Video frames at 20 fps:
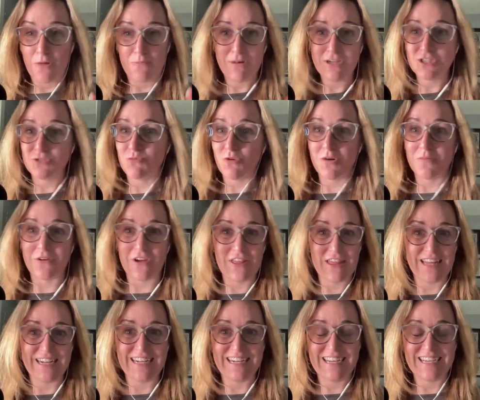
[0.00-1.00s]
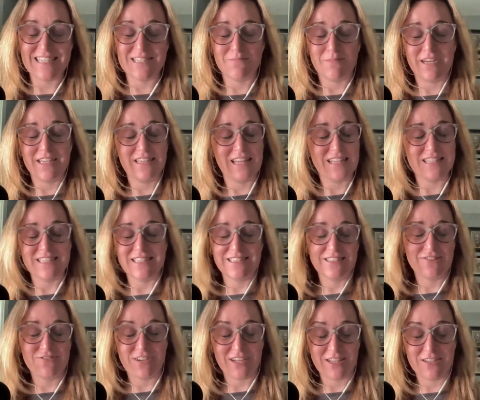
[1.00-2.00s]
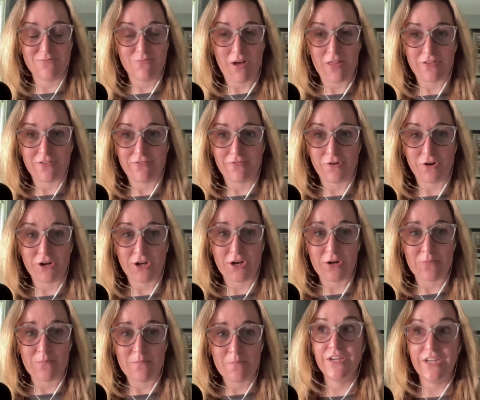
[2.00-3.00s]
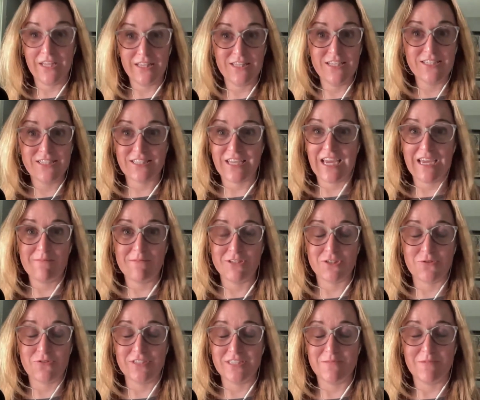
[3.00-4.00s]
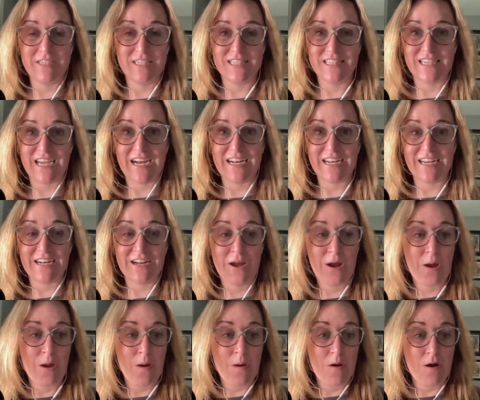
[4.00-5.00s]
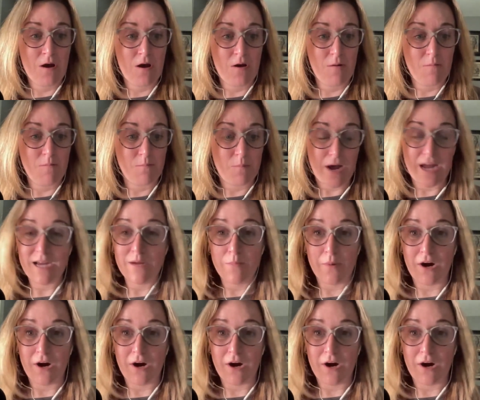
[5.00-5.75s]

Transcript: much warmer than it is, but that's New England weather for you. And this game is going to be decided by a